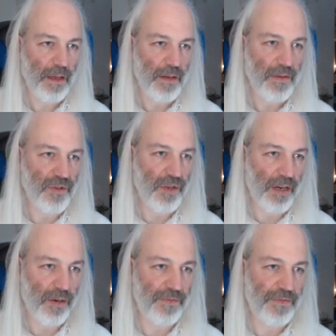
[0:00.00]
you can
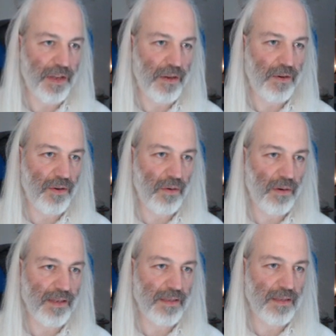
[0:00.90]
configure your
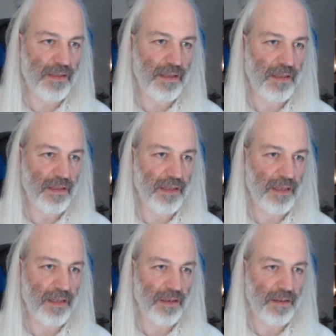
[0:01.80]
list
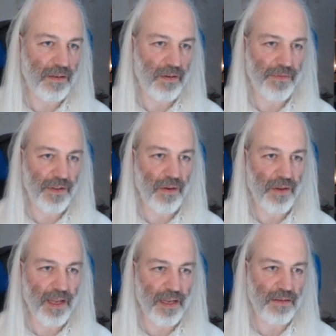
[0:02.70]
here, configure
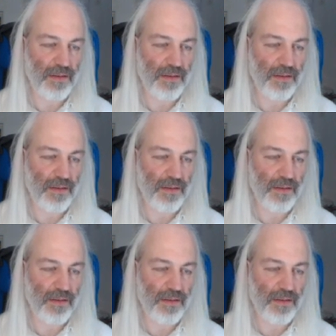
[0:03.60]
keys.